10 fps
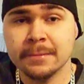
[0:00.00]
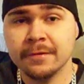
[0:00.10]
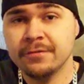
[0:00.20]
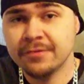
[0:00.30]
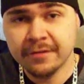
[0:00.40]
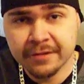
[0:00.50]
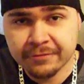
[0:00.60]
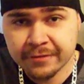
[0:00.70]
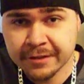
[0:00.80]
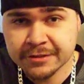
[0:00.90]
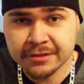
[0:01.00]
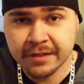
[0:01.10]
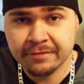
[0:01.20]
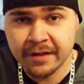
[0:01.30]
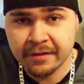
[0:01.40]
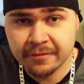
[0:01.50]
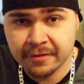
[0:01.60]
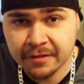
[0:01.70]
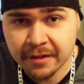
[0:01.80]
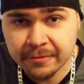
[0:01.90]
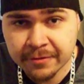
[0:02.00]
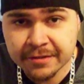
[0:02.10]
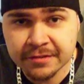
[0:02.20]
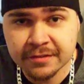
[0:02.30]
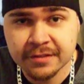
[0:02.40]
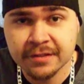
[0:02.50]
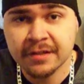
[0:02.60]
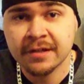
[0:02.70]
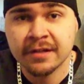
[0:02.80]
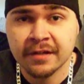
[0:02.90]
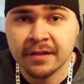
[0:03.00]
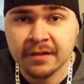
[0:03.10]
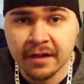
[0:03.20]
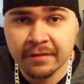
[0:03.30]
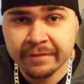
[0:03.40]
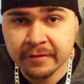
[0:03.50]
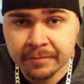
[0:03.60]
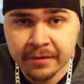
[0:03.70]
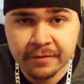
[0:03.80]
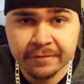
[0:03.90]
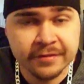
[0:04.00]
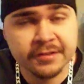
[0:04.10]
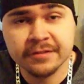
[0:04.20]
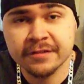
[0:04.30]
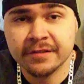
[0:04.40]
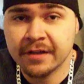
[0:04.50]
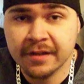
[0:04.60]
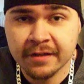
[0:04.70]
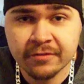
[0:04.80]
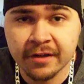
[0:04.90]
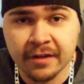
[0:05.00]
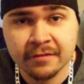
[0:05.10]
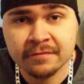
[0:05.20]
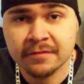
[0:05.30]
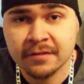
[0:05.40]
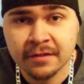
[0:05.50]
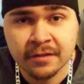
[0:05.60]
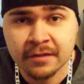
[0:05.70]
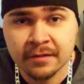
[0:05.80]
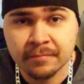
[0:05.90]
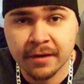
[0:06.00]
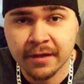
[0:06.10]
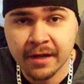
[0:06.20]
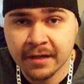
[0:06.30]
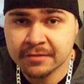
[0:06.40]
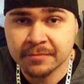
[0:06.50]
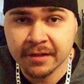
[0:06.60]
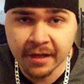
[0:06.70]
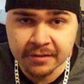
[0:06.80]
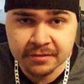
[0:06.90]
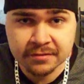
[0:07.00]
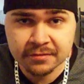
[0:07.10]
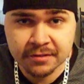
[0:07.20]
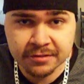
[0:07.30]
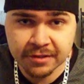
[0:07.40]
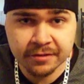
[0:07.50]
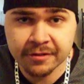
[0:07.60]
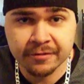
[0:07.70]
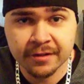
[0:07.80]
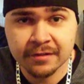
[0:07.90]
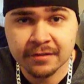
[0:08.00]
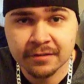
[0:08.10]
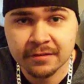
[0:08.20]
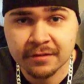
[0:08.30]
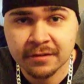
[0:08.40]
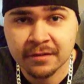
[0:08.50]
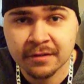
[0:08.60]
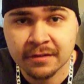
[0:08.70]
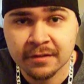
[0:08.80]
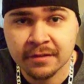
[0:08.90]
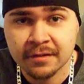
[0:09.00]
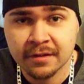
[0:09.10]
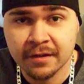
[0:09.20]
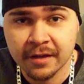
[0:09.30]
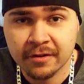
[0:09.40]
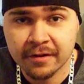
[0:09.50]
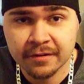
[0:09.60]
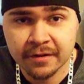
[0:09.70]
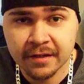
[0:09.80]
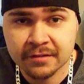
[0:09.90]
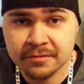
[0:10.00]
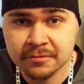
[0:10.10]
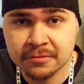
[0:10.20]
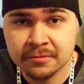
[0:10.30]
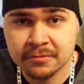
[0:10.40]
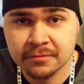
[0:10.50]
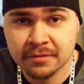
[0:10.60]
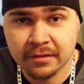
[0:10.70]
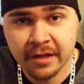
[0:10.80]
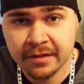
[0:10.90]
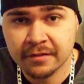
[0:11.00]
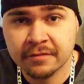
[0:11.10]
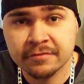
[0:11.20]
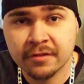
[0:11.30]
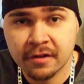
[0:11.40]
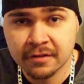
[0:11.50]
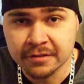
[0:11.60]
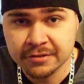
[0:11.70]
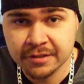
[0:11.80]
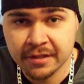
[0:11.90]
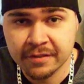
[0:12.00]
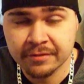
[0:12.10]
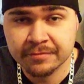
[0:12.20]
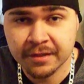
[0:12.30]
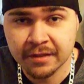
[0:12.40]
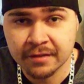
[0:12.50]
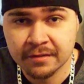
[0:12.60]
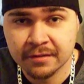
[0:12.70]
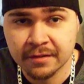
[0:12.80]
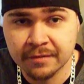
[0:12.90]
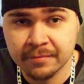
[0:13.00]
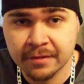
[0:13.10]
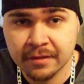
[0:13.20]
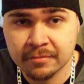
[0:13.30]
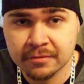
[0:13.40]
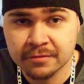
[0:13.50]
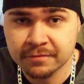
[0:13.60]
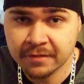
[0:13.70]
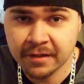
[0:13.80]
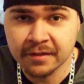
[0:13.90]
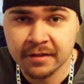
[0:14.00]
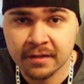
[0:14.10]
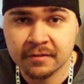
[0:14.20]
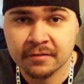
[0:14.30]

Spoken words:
Using the information I've gathered online recently, I feel better physically than I ever have. My asthma has deteriorated, and I credit that to the light of knowledge that I've obtained and been able to find now.